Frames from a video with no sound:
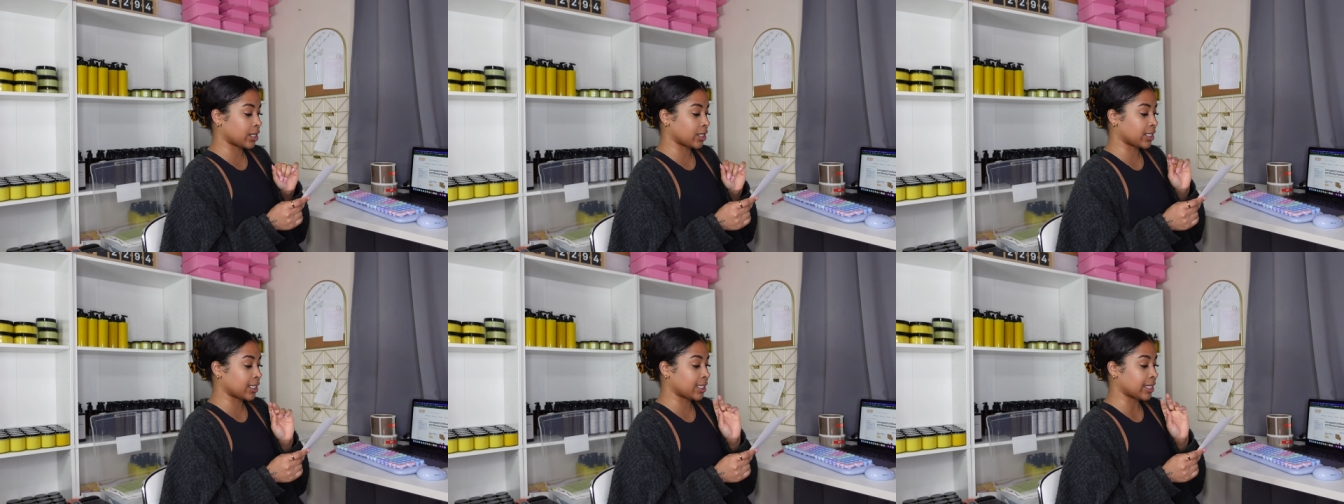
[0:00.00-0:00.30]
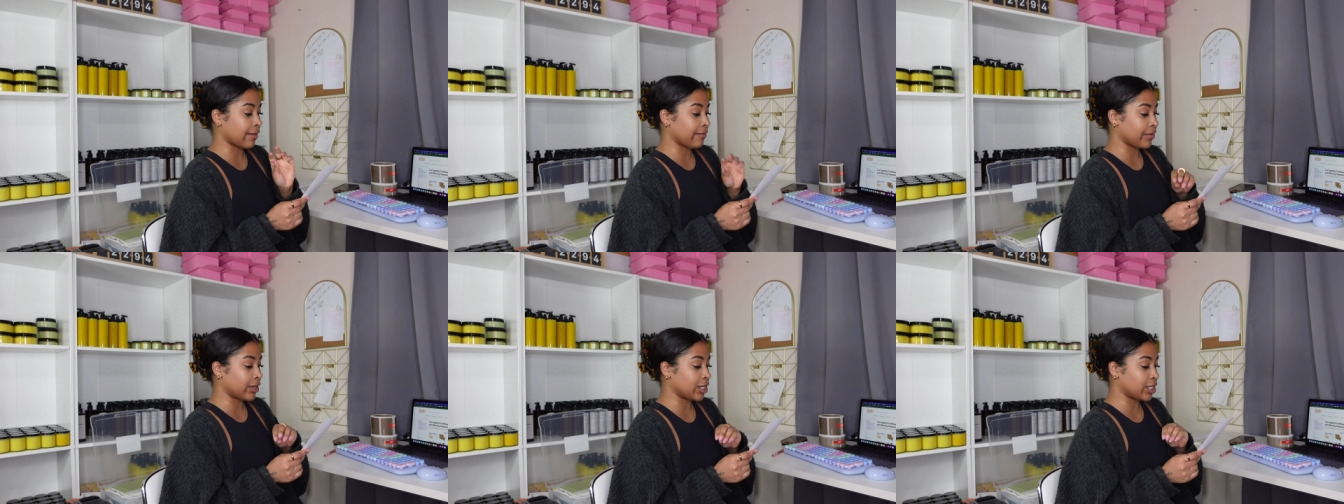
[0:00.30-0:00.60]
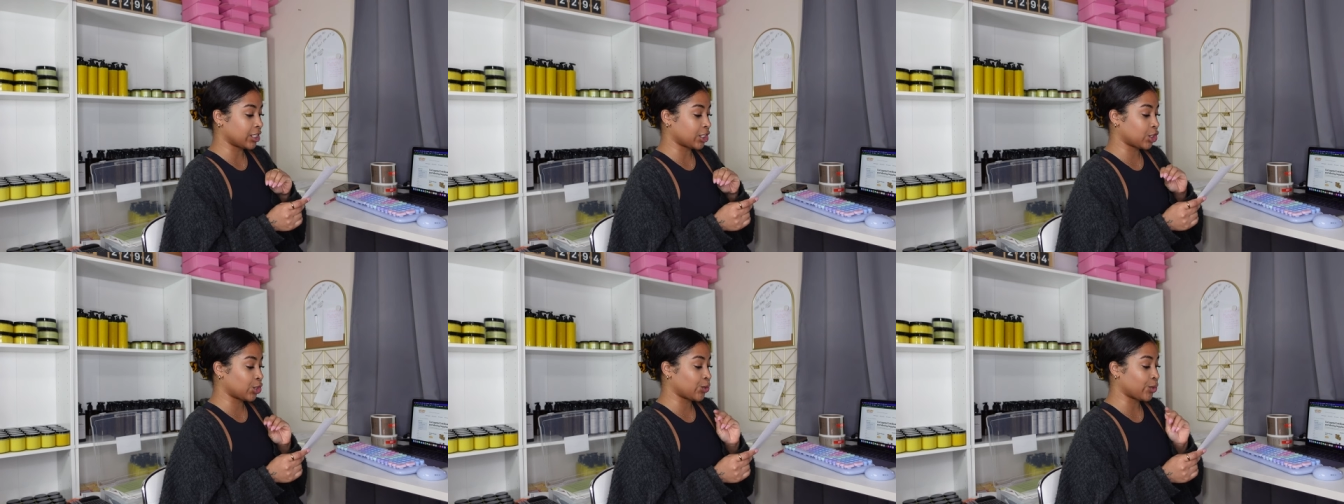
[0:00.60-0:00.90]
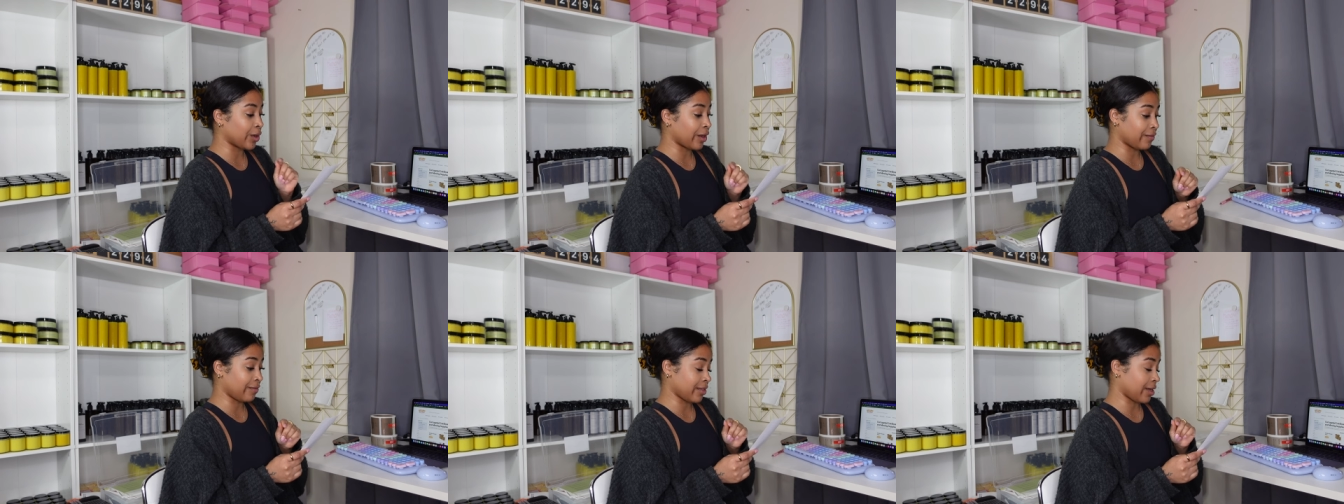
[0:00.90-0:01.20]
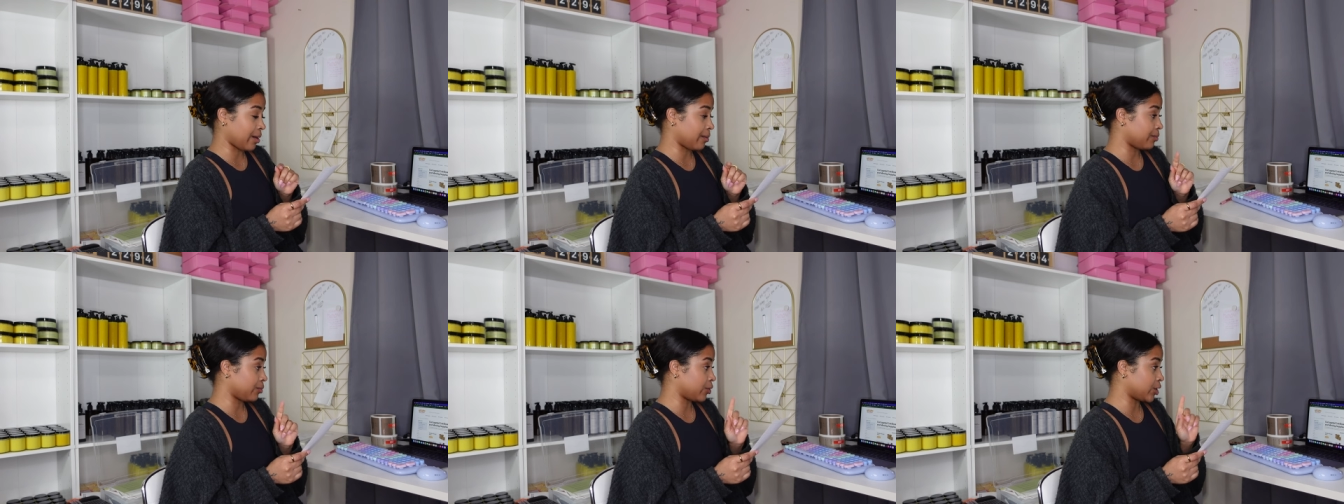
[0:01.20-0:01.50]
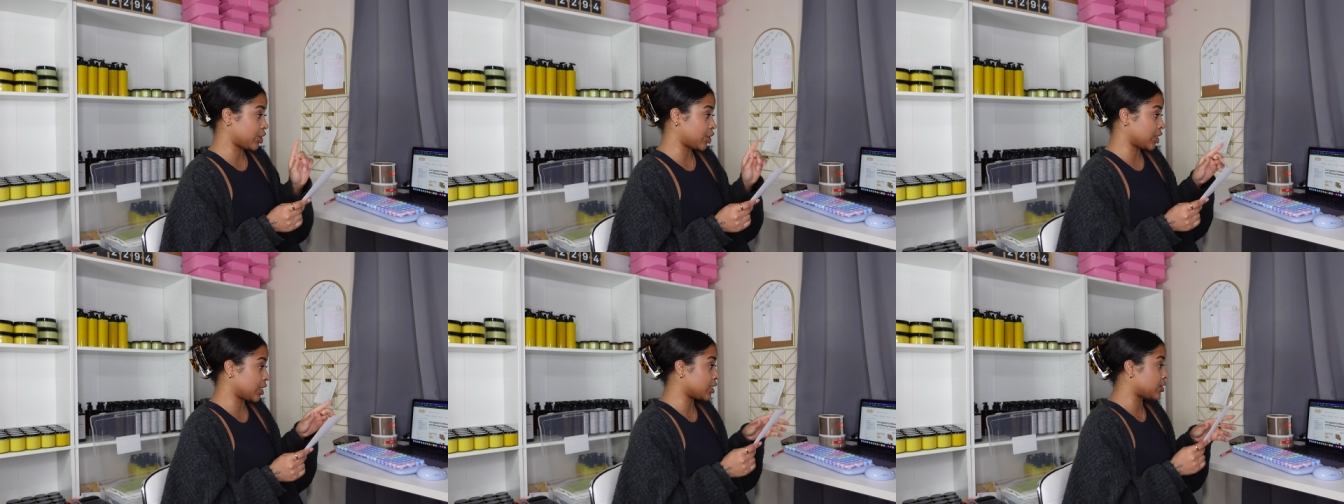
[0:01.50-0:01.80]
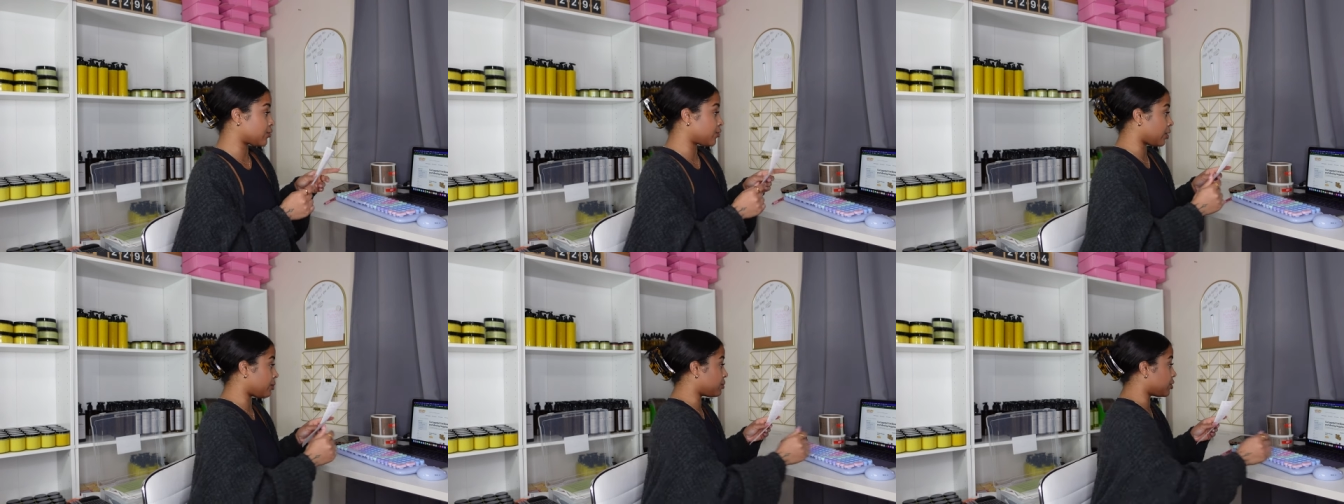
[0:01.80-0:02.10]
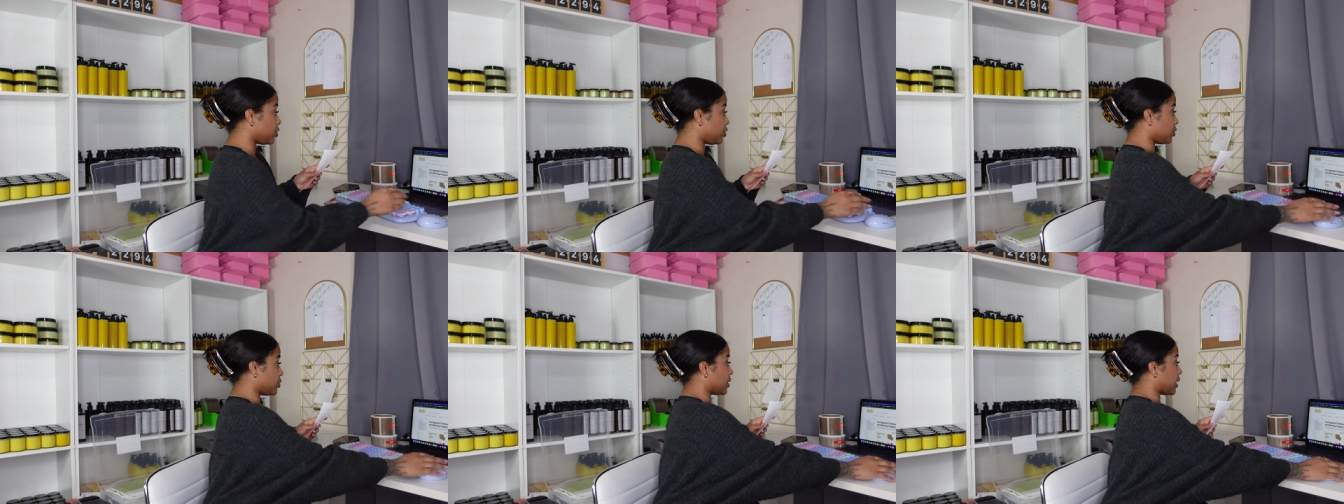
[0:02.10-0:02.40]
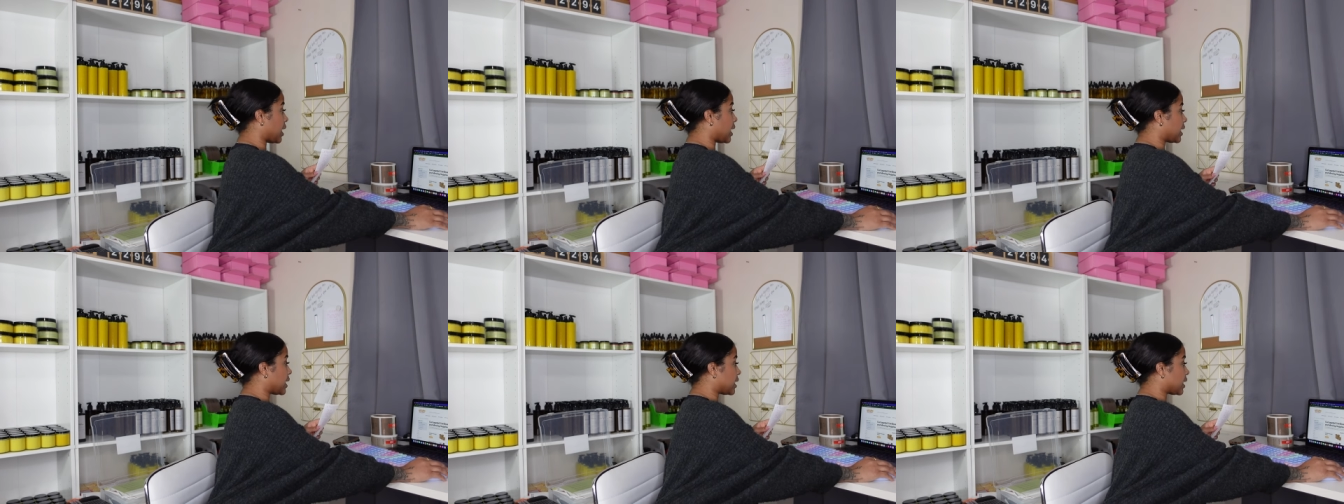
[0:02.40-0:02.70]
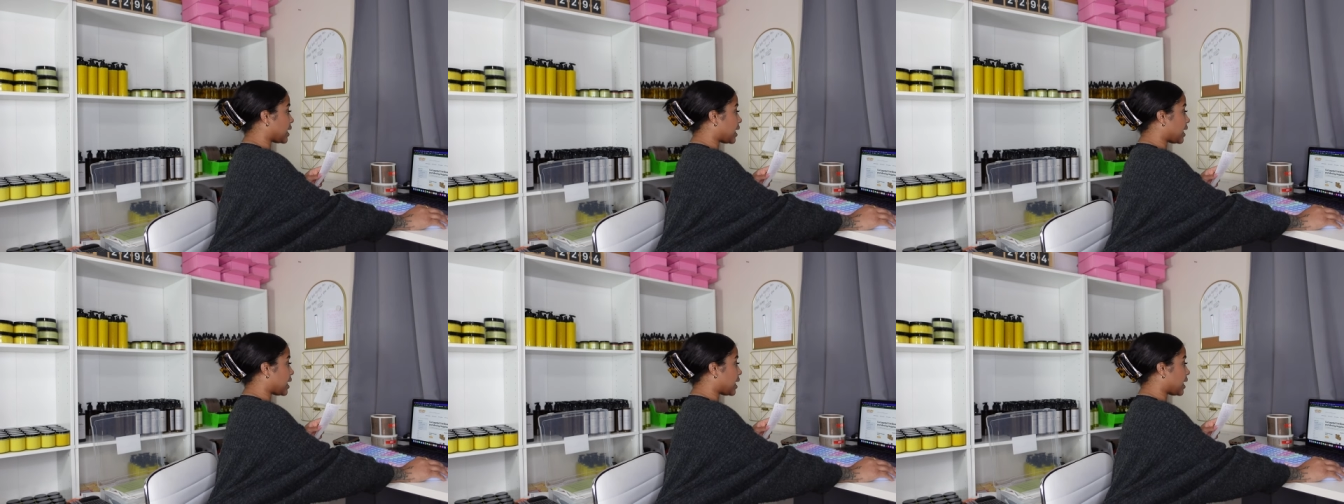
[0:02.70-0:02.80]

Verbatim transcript: 72 of them, which is from the Uline.